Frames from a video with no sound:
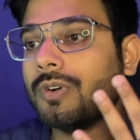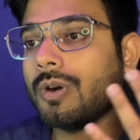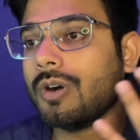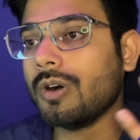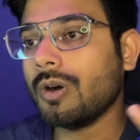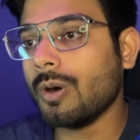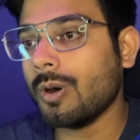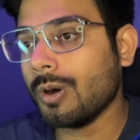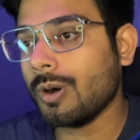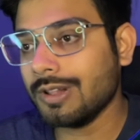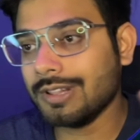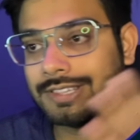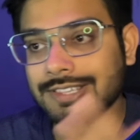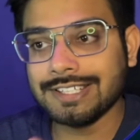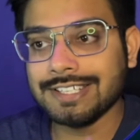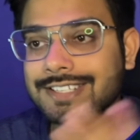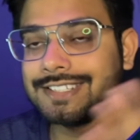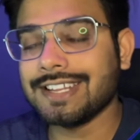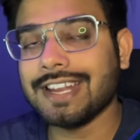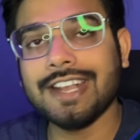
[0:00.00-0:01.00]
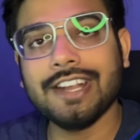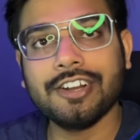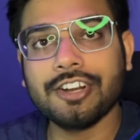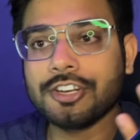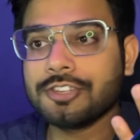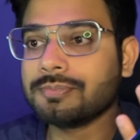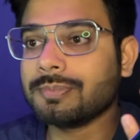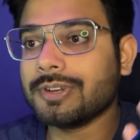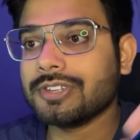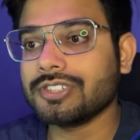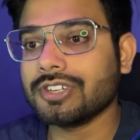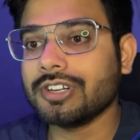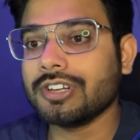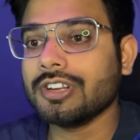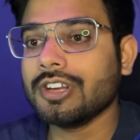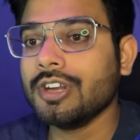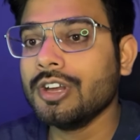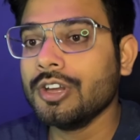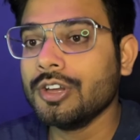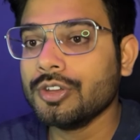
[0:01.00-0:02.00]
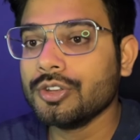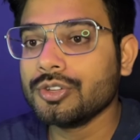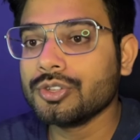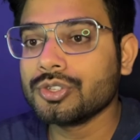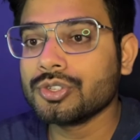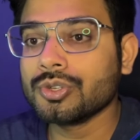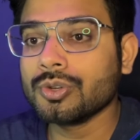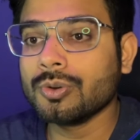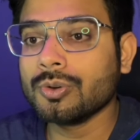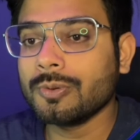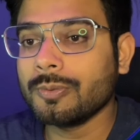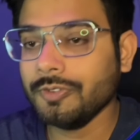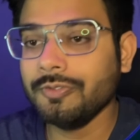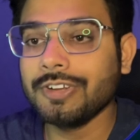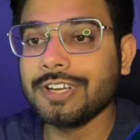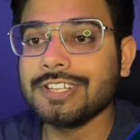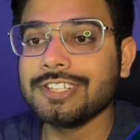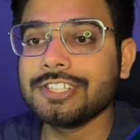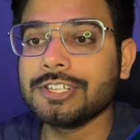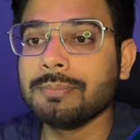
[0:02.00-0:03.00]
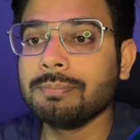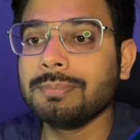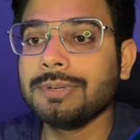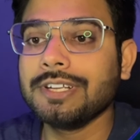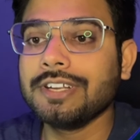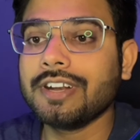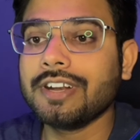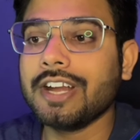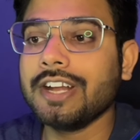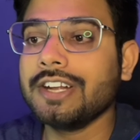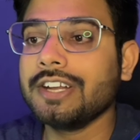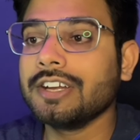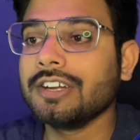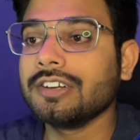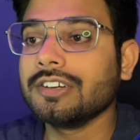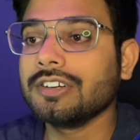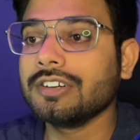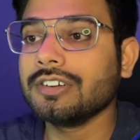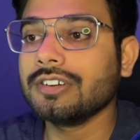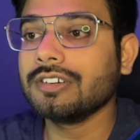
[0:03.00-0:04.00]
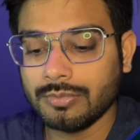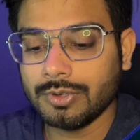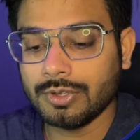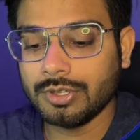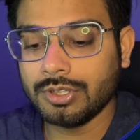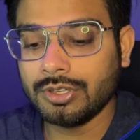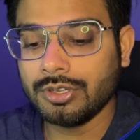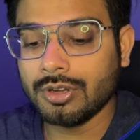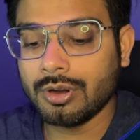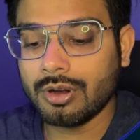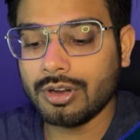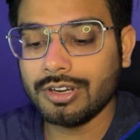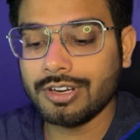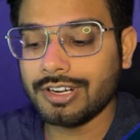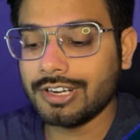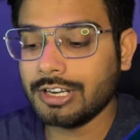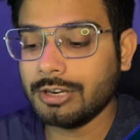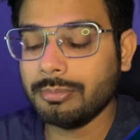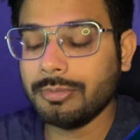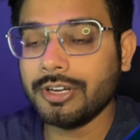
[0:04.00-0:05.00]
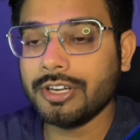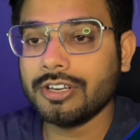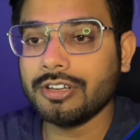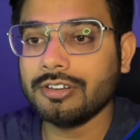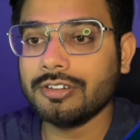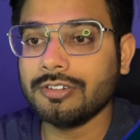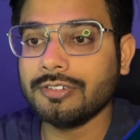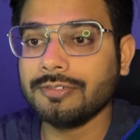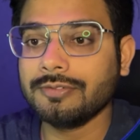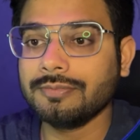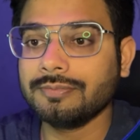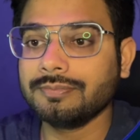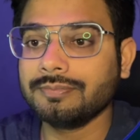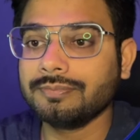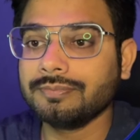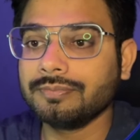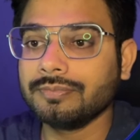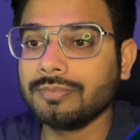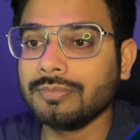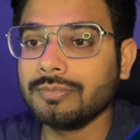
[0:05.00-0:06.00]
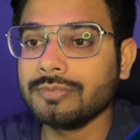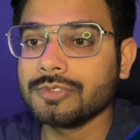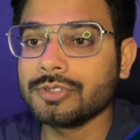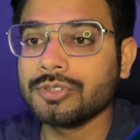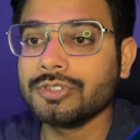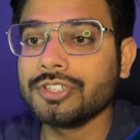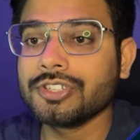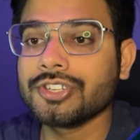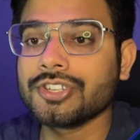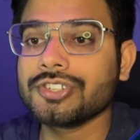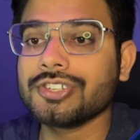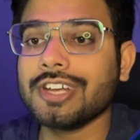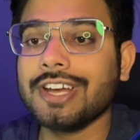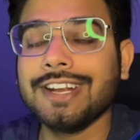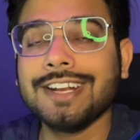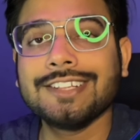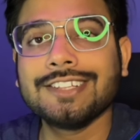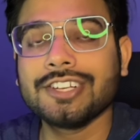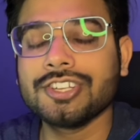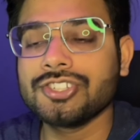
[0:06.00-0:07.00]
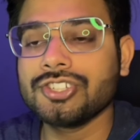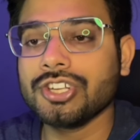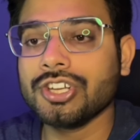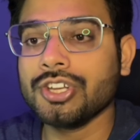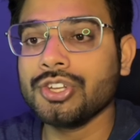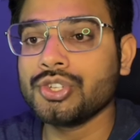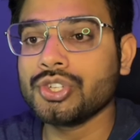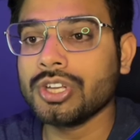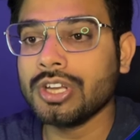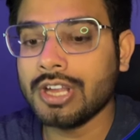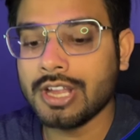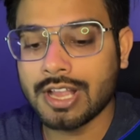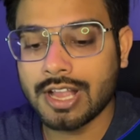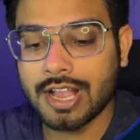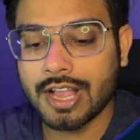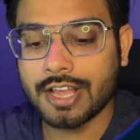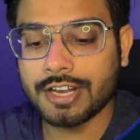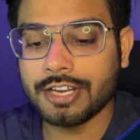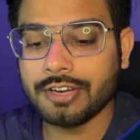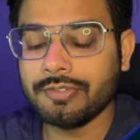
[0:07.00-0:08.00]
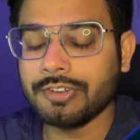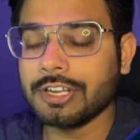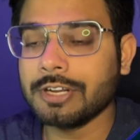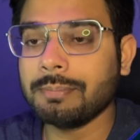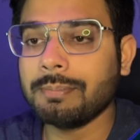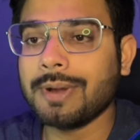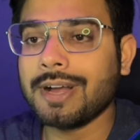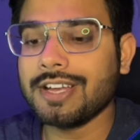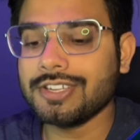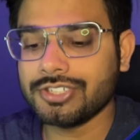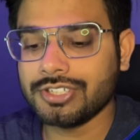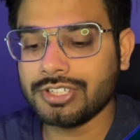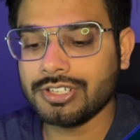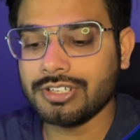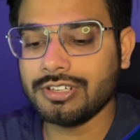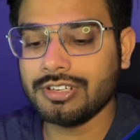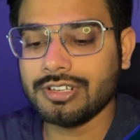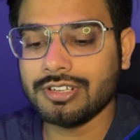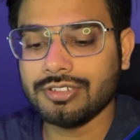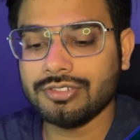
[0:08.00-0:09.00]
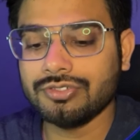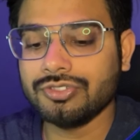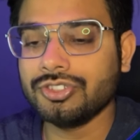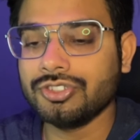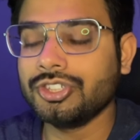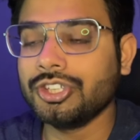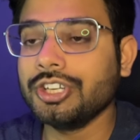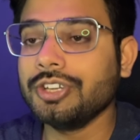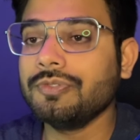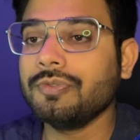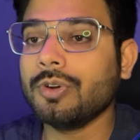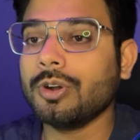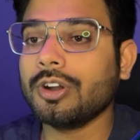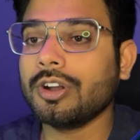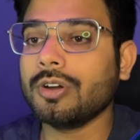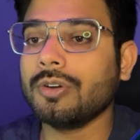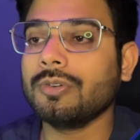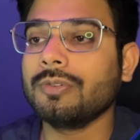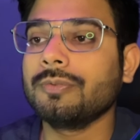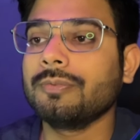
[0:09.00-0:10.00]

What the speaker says: all these entries present. So we can simply write here $limit. So this is another stage, and here we can pass in 3 for now.